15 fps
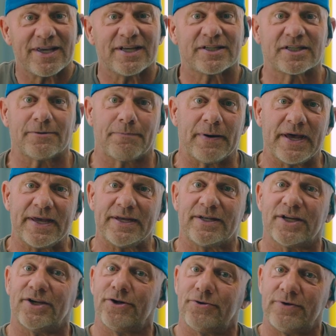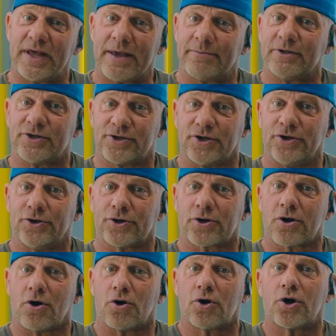against the paint to do damage to your
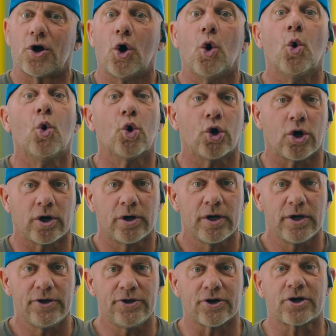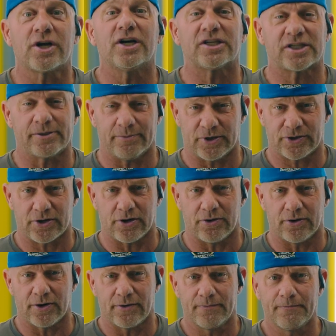car or your customer's car.
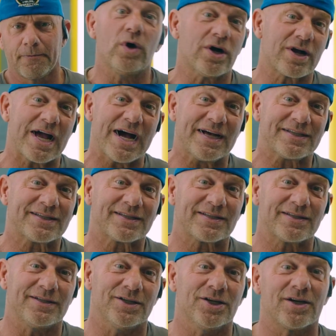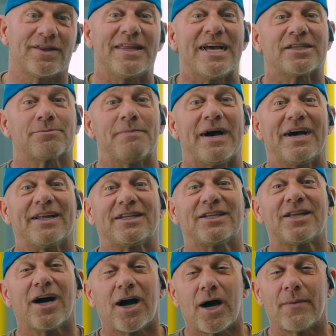Well guys, look, that's my
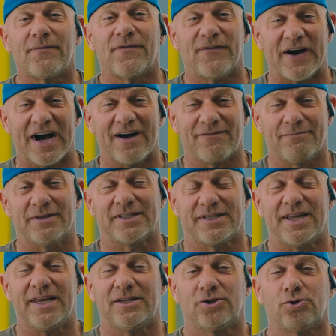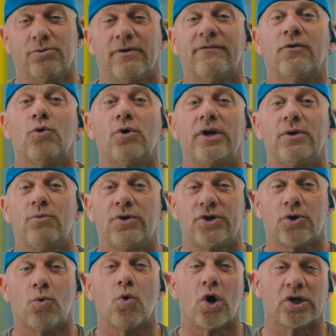top 5 mistakes to avoid when
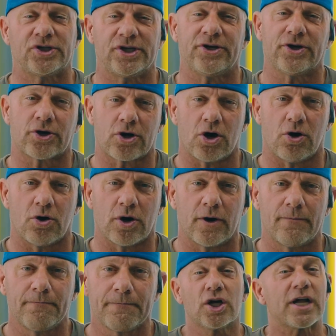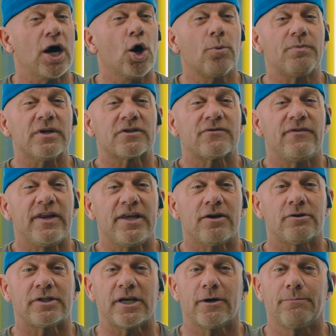you're washing your car. Look, I hope this video
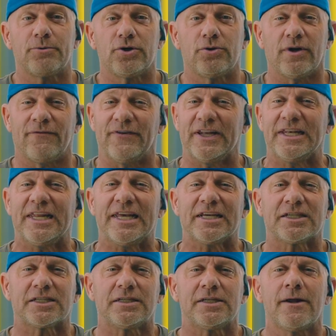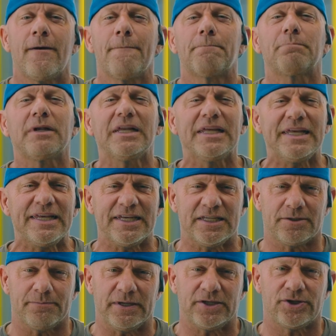has helped you, and if it did,
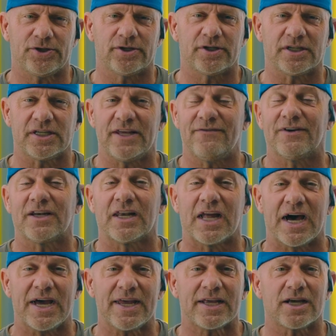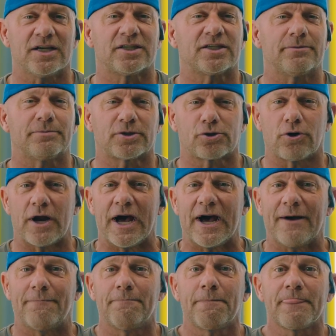please be sure to leave a like, a
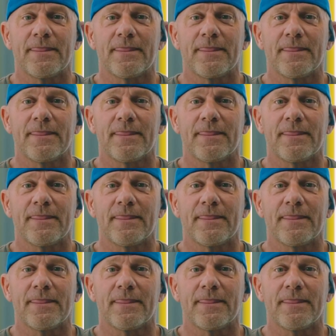subscribe.